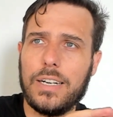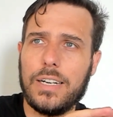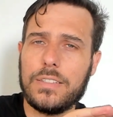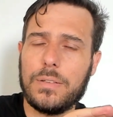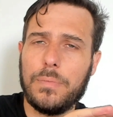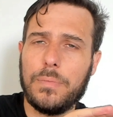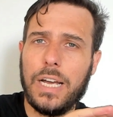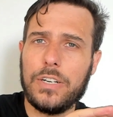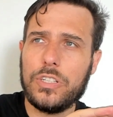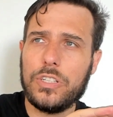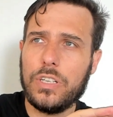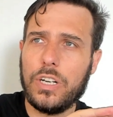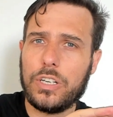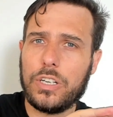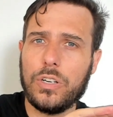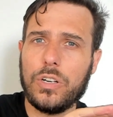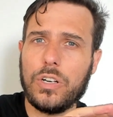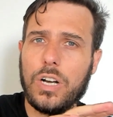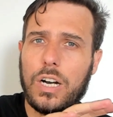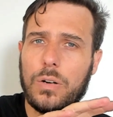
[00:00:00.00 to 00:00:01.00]
is imagine like
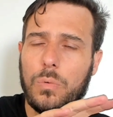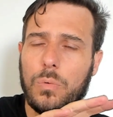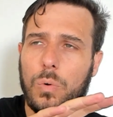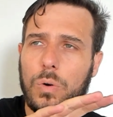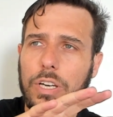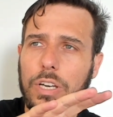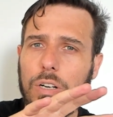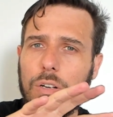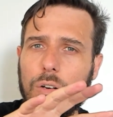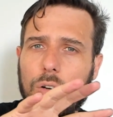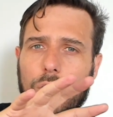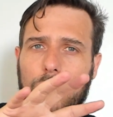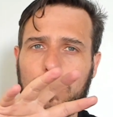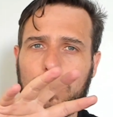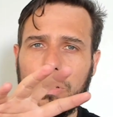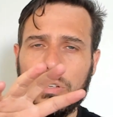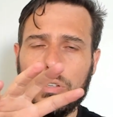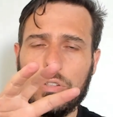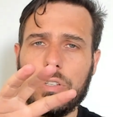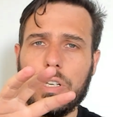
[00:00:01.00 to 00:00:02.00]
you're kind of walking along a
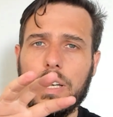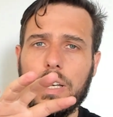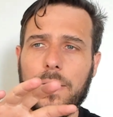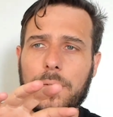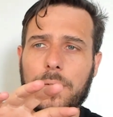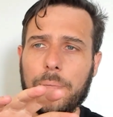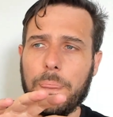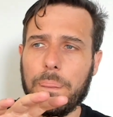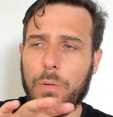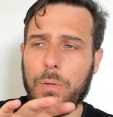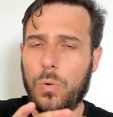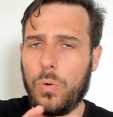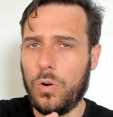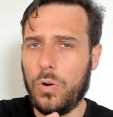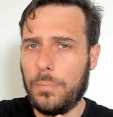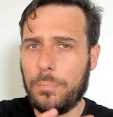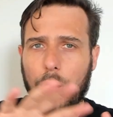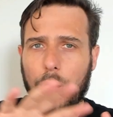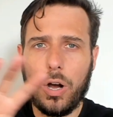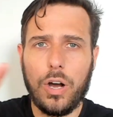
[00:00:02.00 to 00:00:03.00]
road or
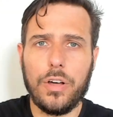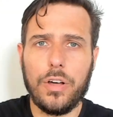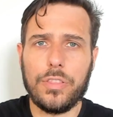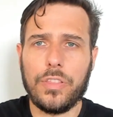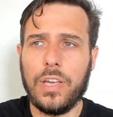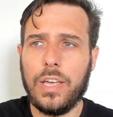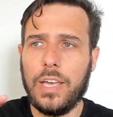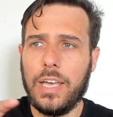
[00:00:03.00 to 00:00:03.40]
a path,